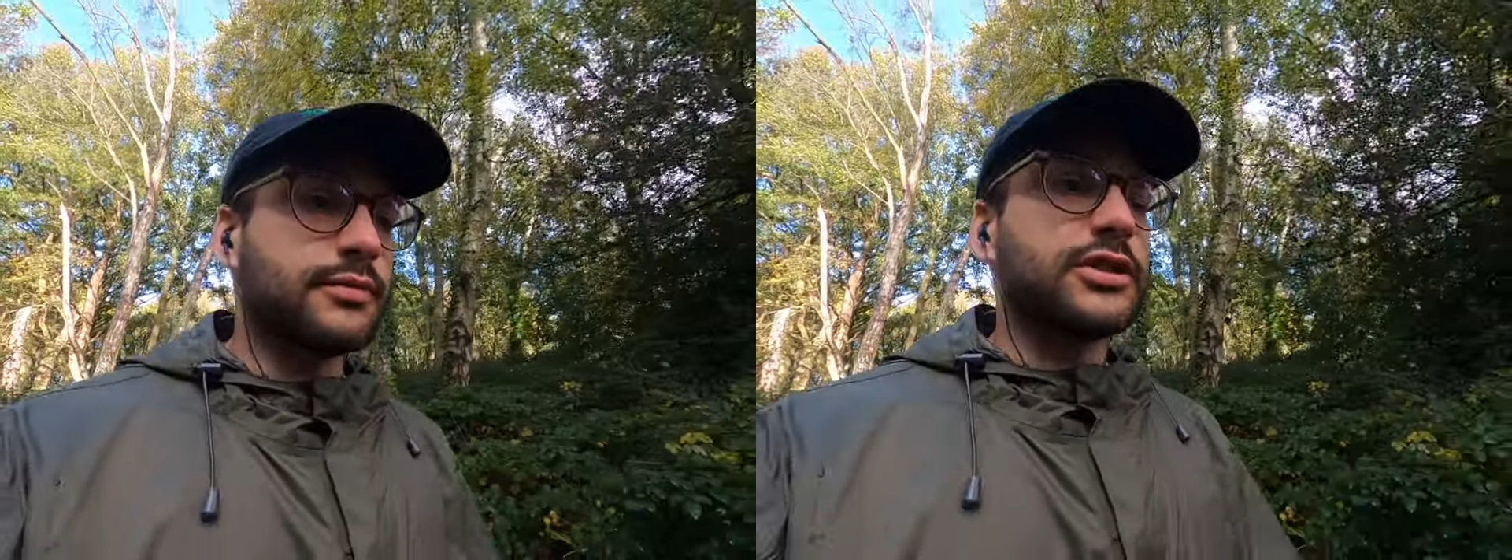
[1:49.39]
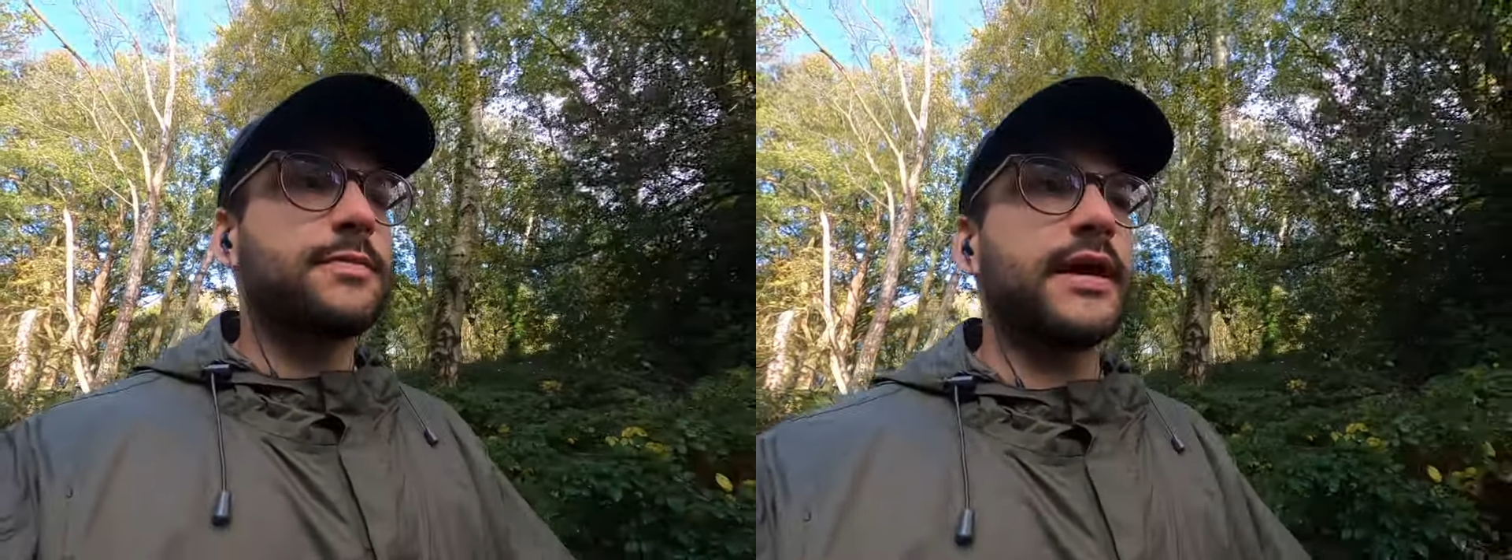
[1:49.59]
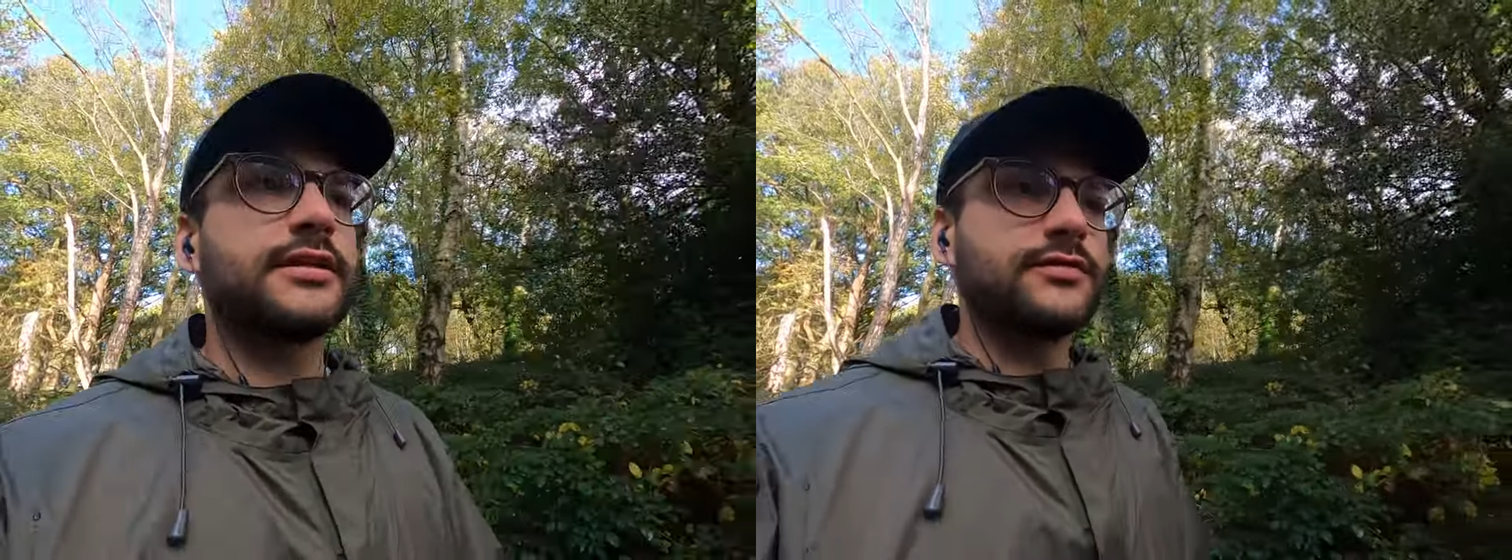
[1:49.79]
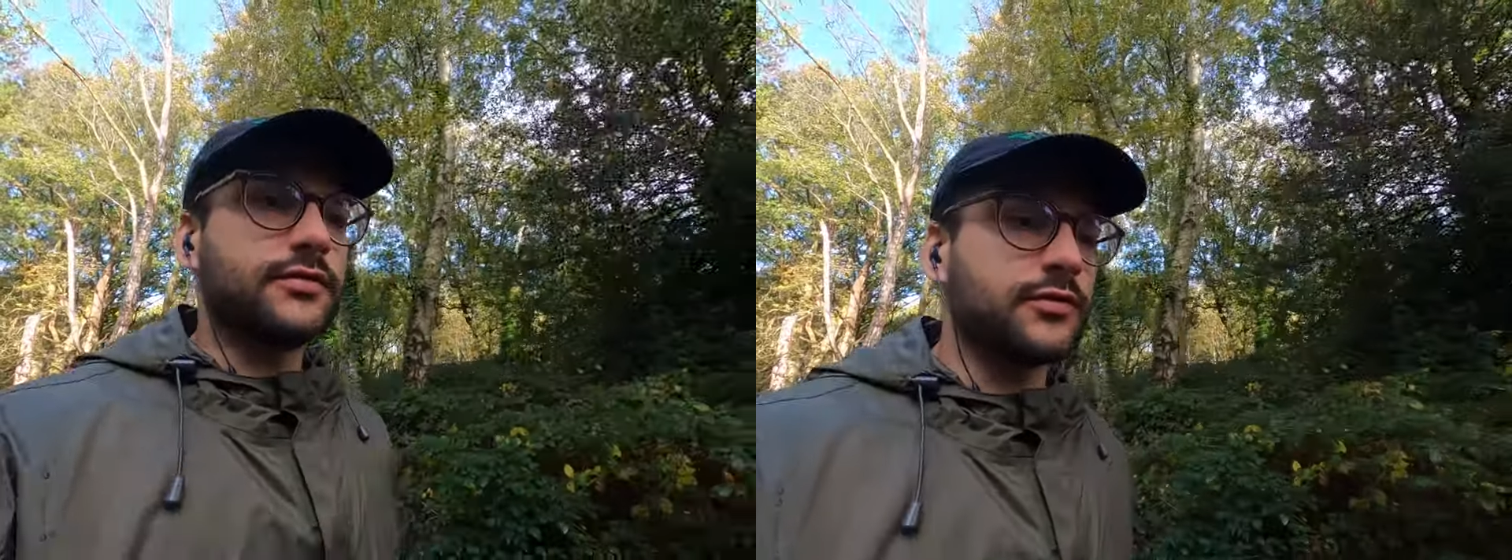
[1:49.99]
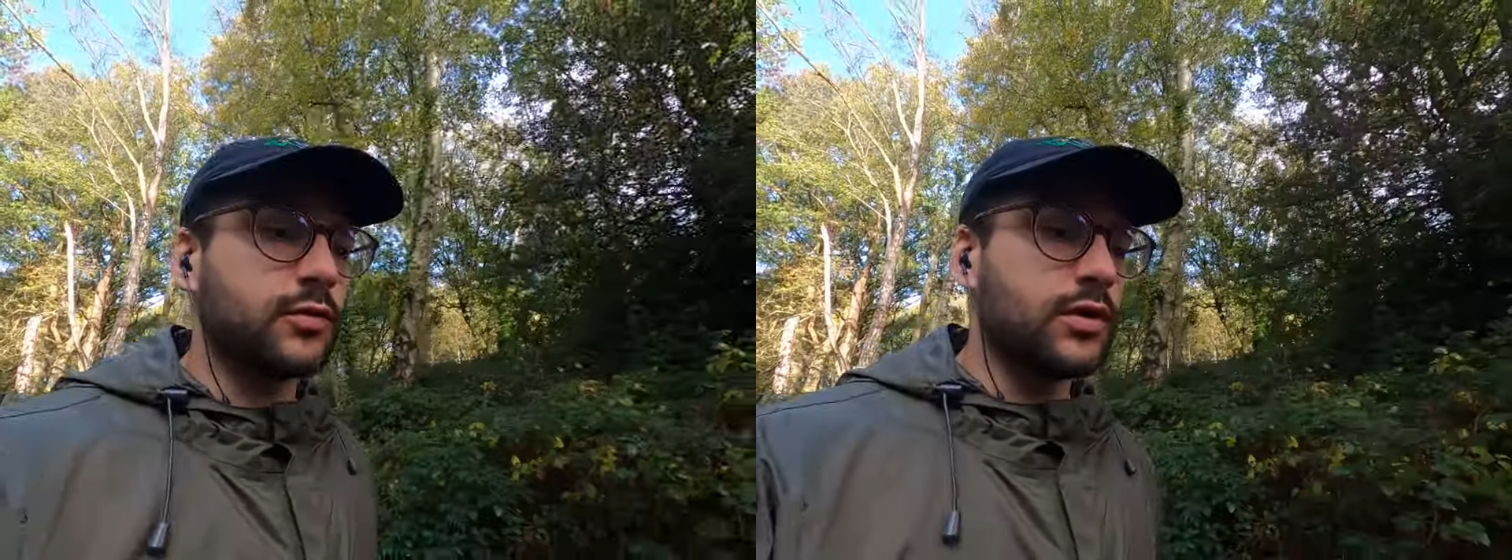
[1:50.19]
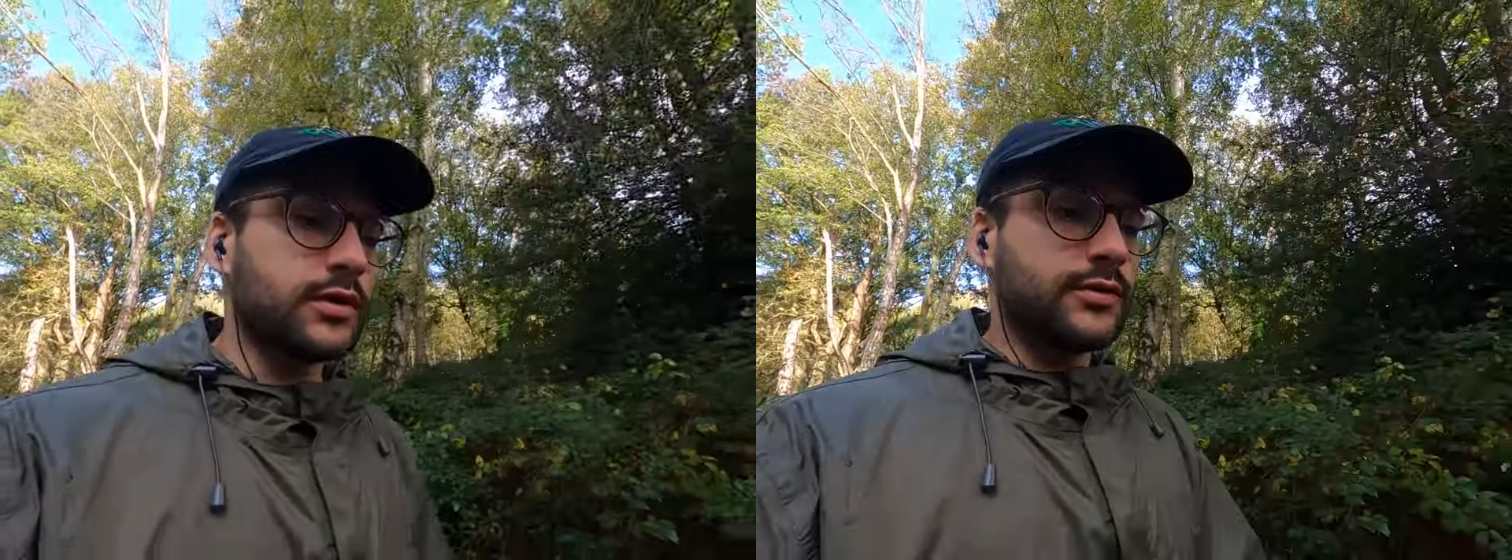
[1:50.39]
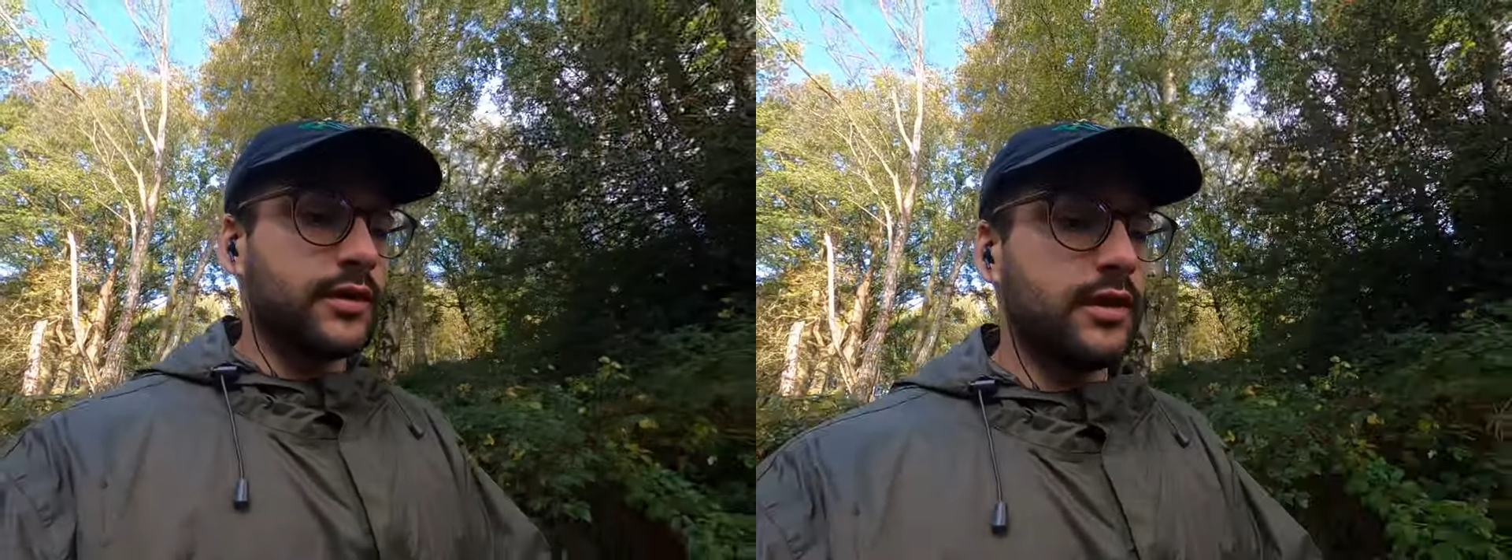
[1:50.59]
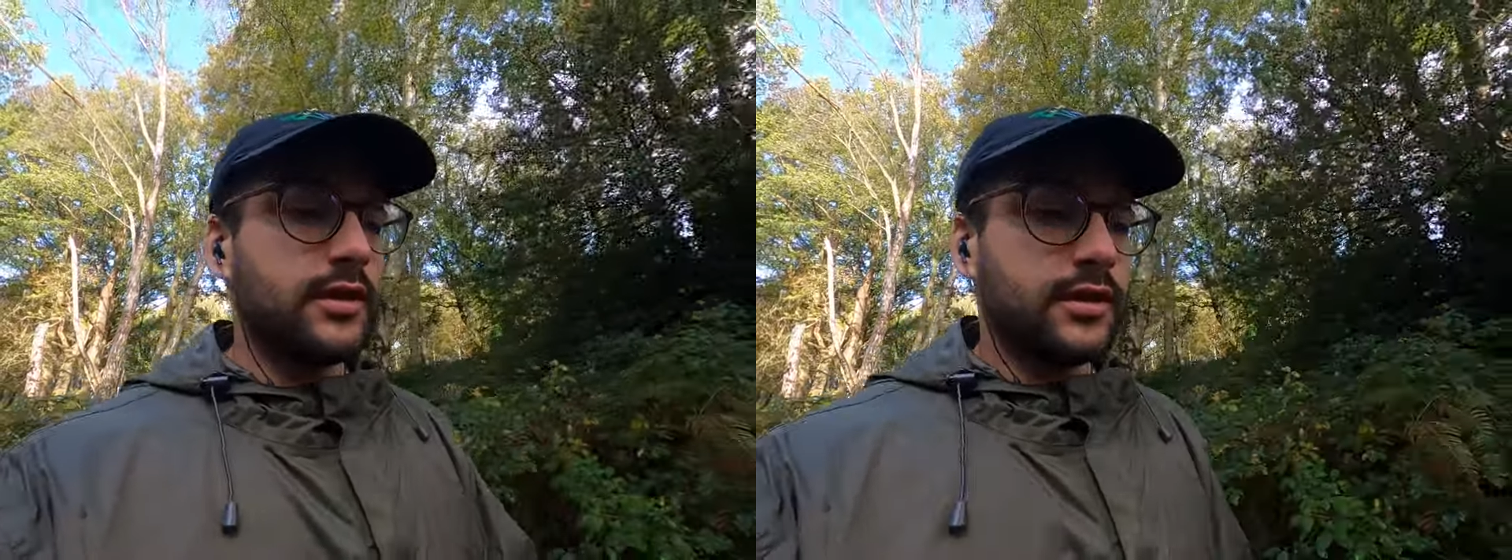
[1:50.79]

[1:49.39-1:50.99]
perspective of the world.